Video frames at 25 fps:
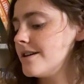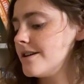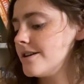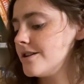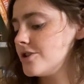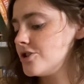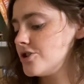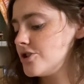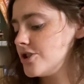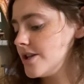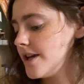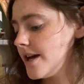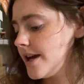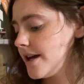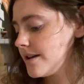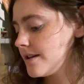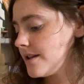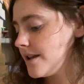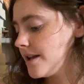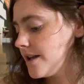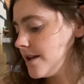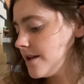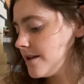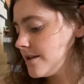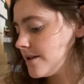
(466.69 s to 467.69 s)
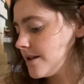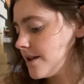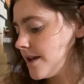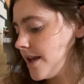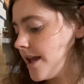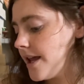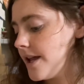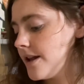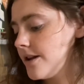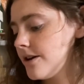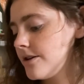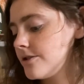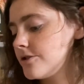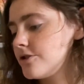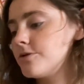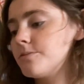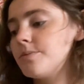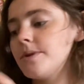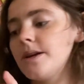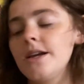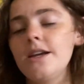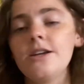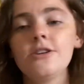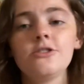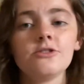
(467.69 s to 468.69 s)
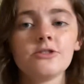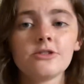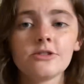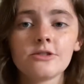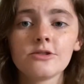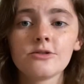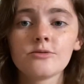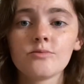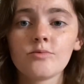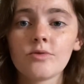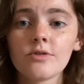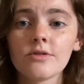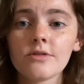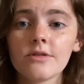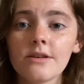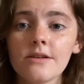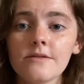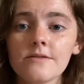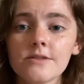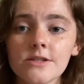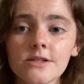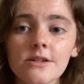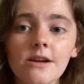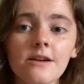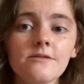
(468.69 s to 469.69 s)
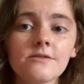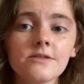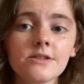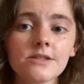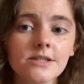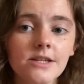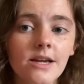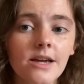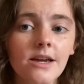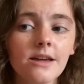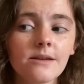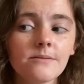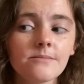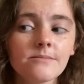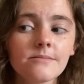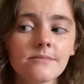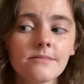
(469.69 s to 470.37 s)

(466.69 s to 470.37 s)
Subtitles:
She had like 800 pages worth of stuff to say.